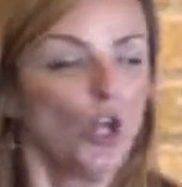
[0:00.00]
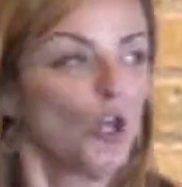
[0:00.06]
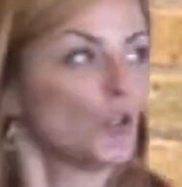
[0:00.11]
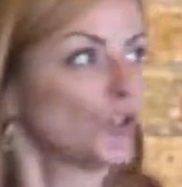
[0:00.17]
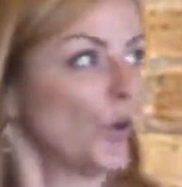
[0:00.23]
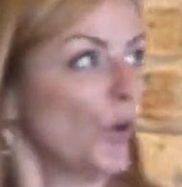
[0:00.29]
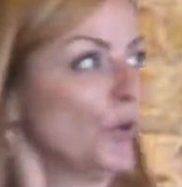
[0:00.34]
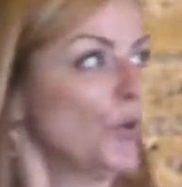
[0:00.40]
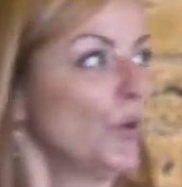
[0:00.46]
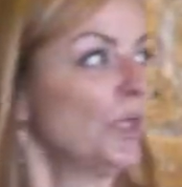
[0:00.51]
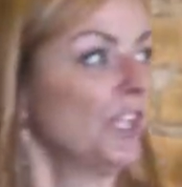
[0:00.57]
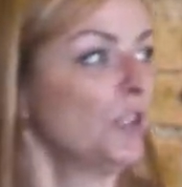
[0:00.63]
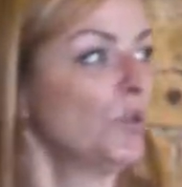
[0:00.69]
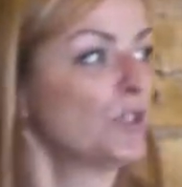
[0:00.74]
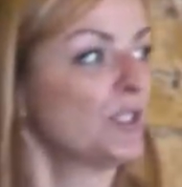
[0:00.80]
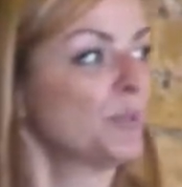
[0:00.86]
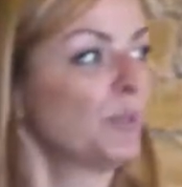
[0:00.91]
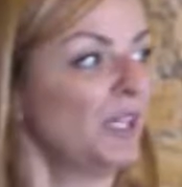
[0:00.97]
So you can
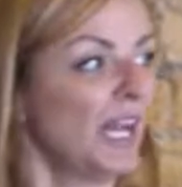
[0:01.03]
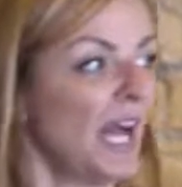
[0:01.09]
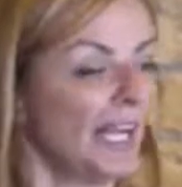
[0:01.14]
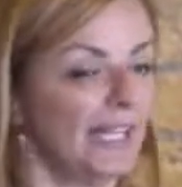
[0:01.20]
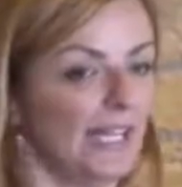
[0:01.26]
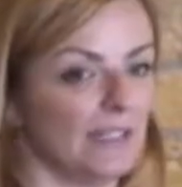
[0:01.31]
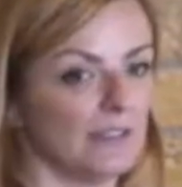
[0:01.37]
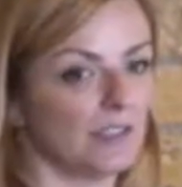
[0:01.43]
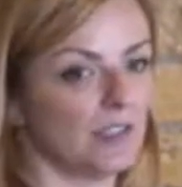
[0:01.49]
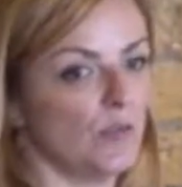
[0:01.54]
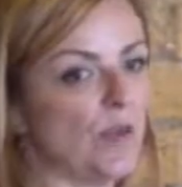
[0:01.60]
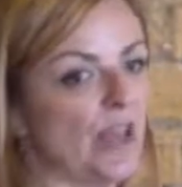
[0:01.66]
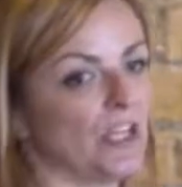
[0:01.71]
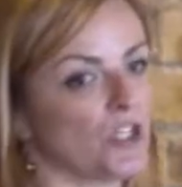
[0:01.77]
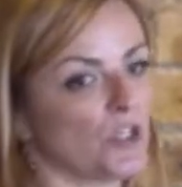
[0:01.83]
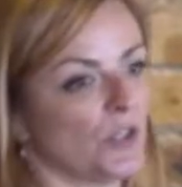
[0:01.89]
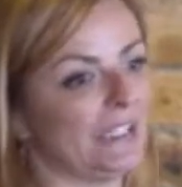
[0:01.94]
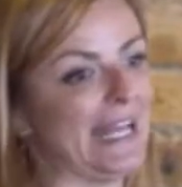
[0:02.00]
use plugins to
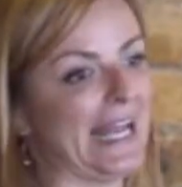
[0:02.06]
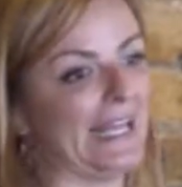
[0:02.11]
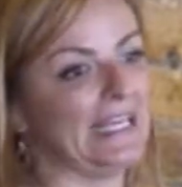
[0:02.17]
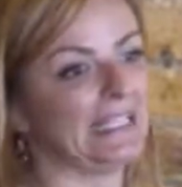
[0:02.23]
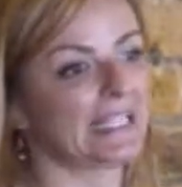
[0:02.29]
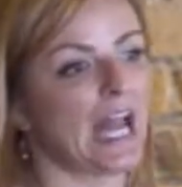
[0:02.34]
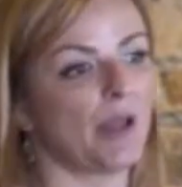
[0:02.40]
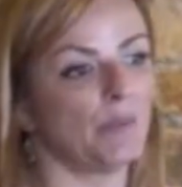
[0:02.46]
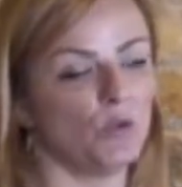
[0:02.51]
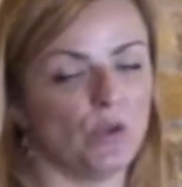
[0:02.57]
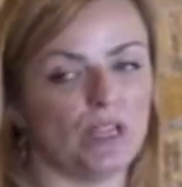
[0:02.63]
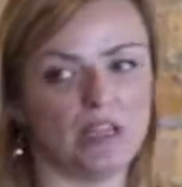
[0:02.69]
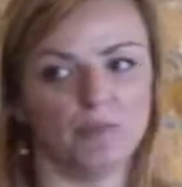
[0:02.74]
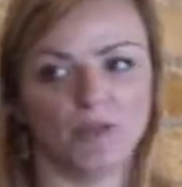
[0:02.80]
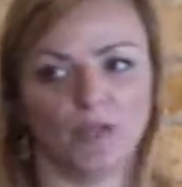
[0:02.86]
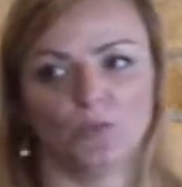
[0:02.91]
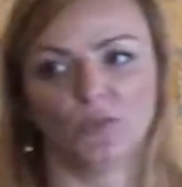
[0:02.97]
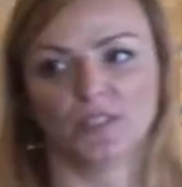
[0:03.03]
make sure that anytime you
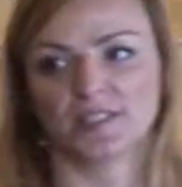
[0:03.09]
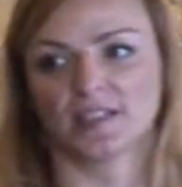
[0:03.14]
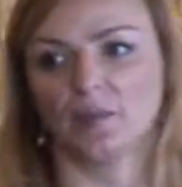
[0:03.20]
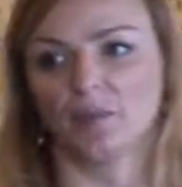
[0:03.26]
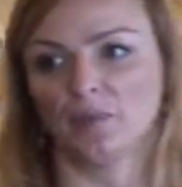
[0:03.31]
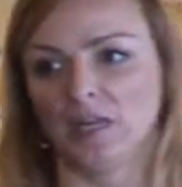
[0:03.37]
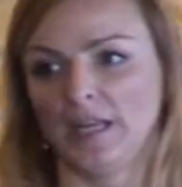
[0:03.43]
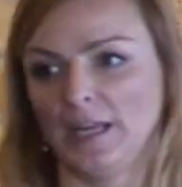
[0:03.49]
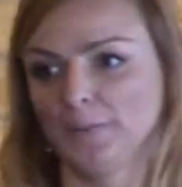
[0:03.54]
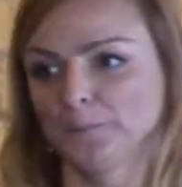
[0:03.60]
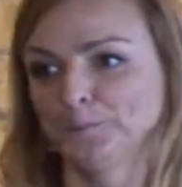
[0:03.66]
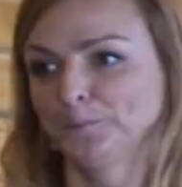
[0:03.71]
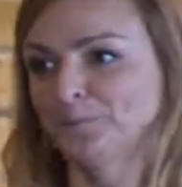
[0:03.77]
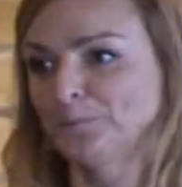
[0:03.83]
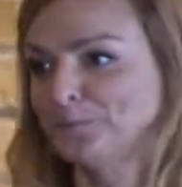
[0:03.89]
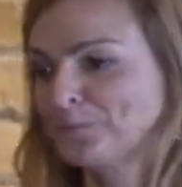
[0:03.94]
email with somebody,